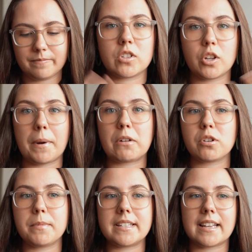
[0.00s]
So
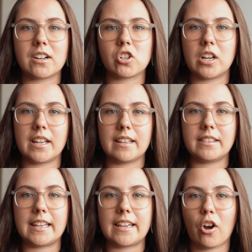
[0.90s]
Belgium is actually
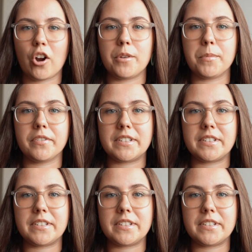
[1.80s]
the home of